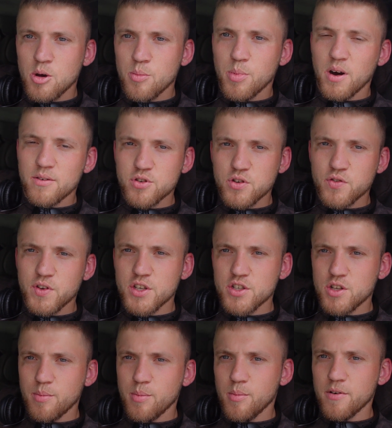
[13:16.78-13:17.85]
But I've just
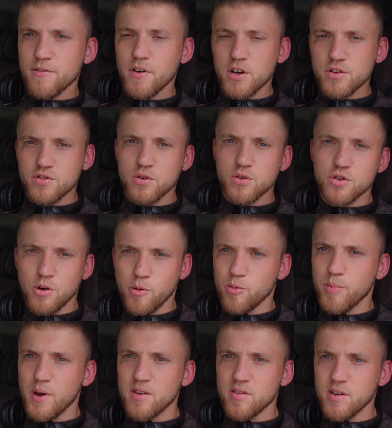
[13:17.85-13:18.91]
finished up on my first two jobs.
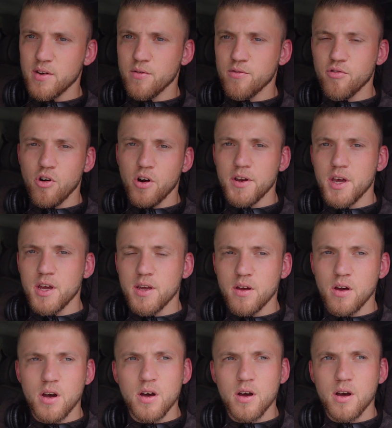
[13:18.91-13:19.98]
Basically on Thursday
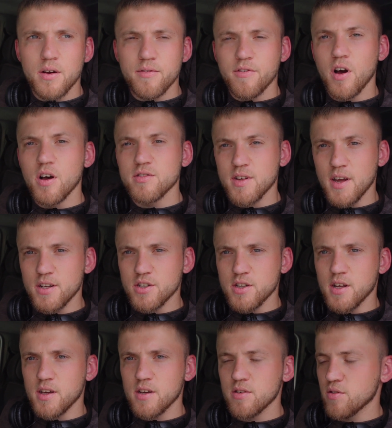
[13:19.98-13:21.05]

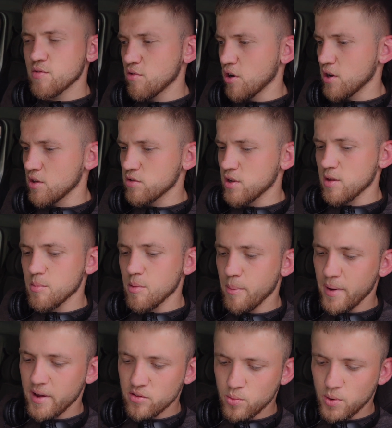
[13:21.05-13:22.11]
actually, because Friday was at my
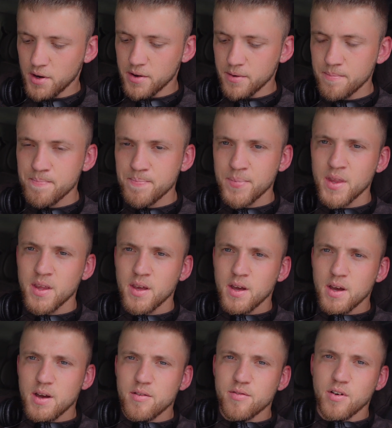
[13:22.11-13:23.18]
mate's wedding.
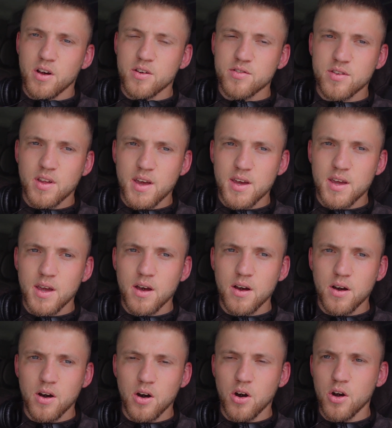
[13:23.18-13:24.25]
Thursday
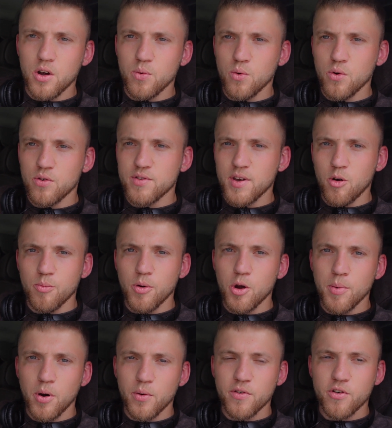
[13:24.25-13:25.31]
I was out
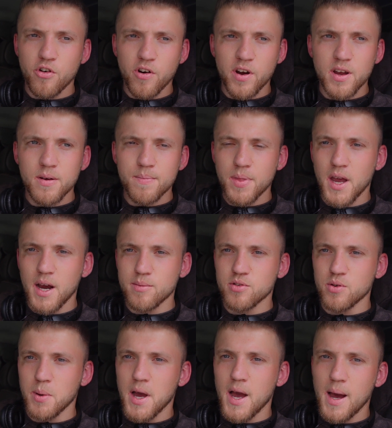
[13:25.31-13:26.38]
mobile with Cree,
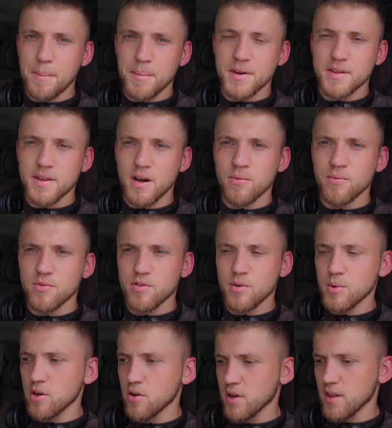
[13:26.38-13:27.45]
absolutely hammered it down so
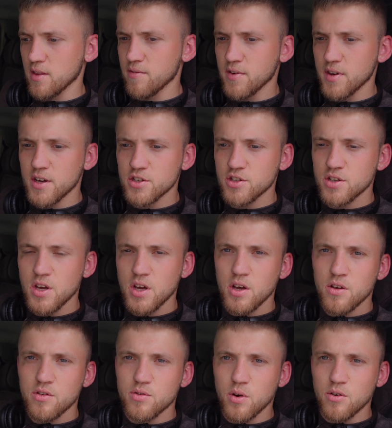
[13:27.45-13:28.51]
we couldn't get it finished.
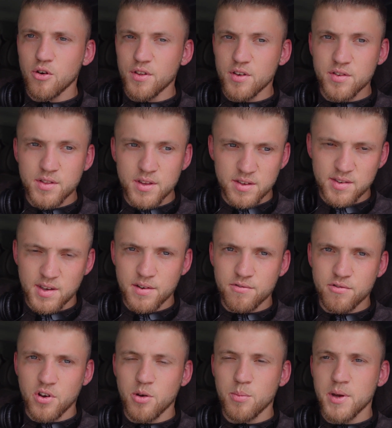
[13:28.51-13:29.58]
So I've got this Nissan in
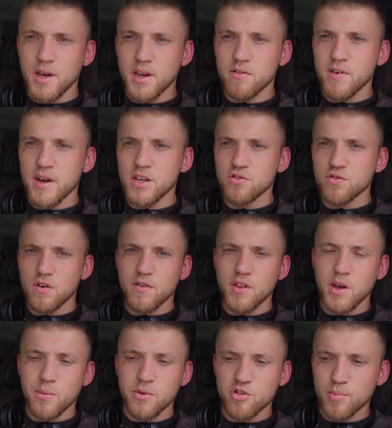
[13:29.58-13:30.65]
front of me and a Range Rover
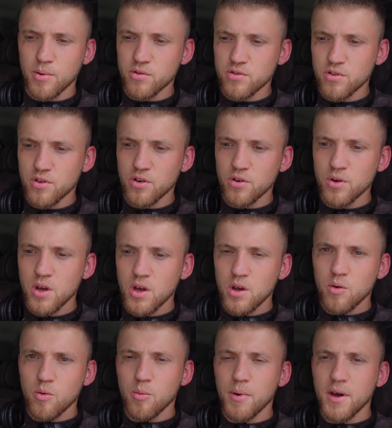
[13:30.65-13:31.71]
that we were supposed to do.
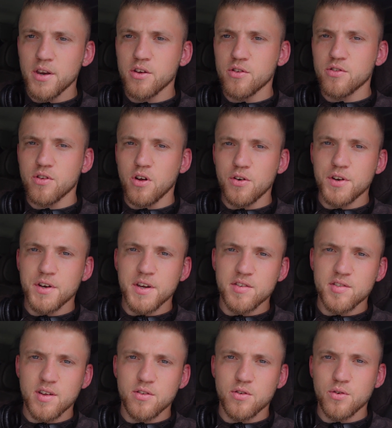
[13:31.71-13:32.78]
We made a good start on the
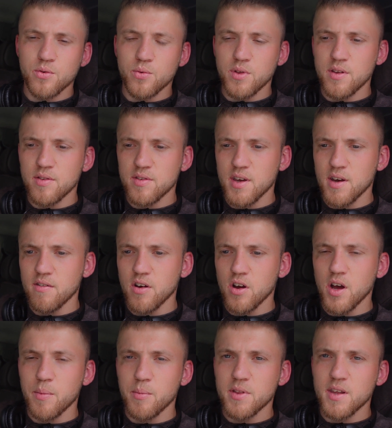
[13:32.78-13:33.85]
Nissan doing all the interior,
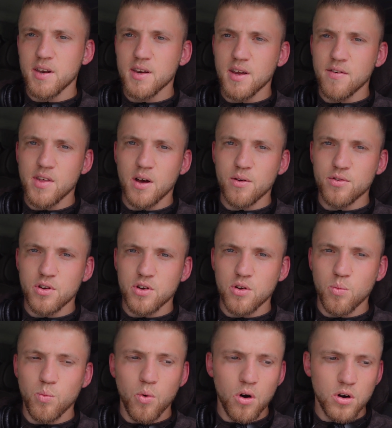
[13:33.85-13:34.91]
and we did give the outside a
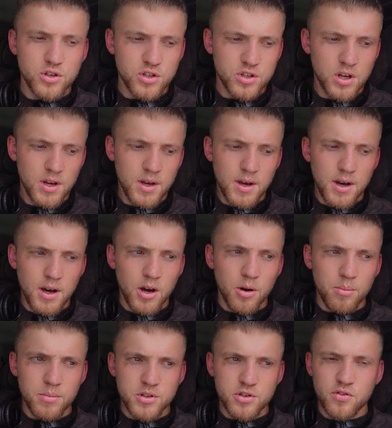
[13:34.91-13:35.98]
good wash.
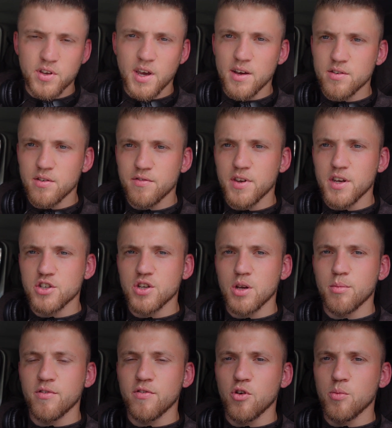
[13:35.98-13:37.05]
But it's just a case of finishing
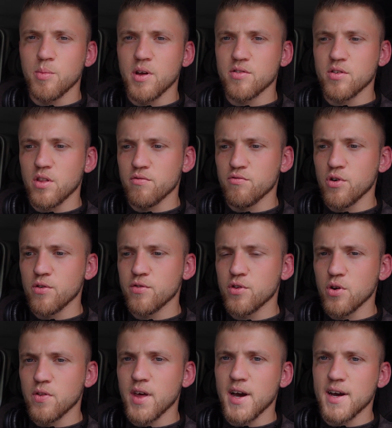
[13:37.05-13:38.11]
up a few bits like the roof,
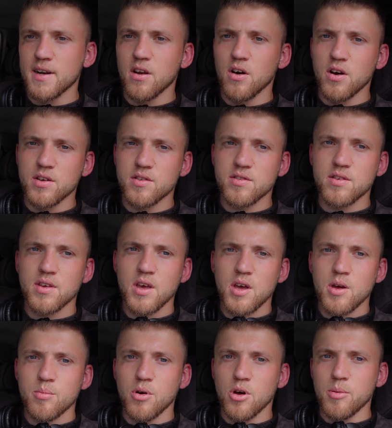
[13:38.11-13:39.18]
doing the headlights,
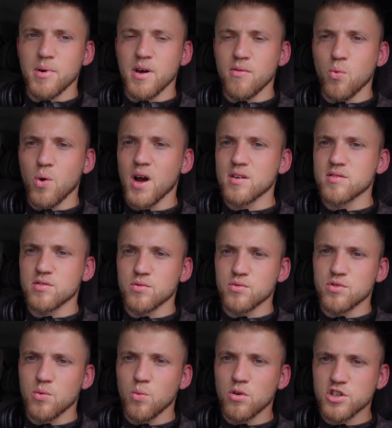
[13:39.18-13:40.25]
putting a bit of wax and
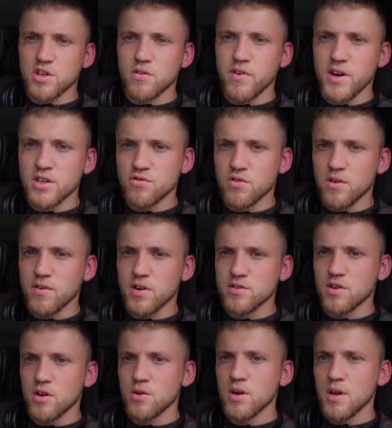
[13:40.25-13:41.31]
also washing the Range Rover.
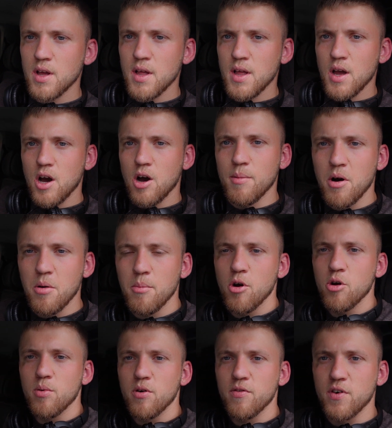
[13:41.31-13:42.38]
So I'm out
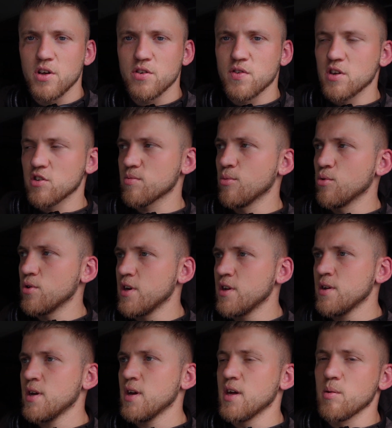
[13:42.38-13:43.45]
mobile first thing this
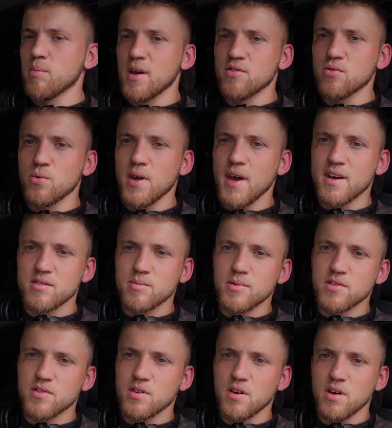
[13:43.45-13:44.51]
morning in a place called
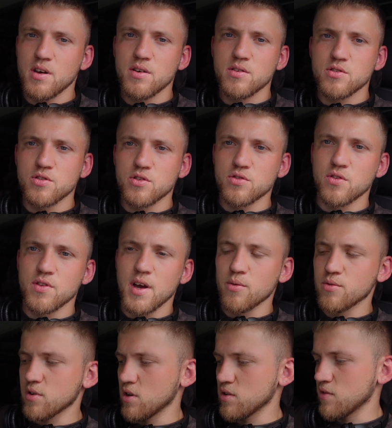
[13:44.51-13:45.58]
Exeter, just on the
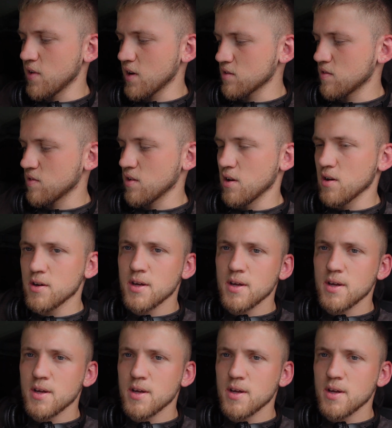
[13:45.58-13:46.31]
outskirts of Exeter.